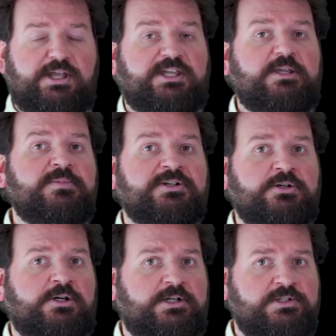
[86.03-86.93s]
Equipment
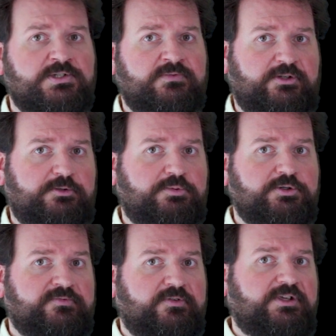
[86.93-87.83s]
cards that you
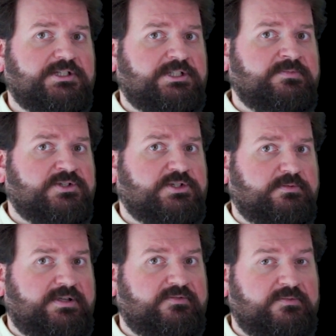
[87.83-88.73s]
put on the victims to
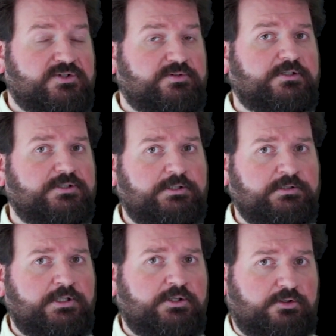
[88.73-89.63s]
make them stronger
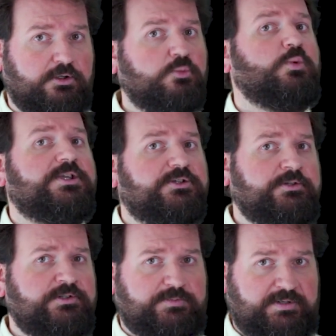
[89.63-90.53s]
or
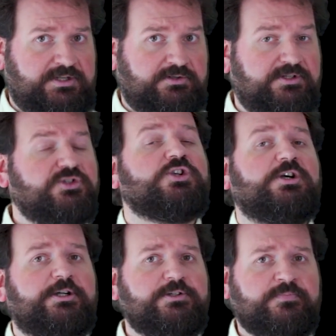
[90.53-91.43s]
weaker, depending on each
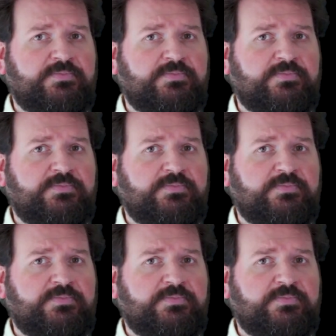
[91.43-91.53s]
card,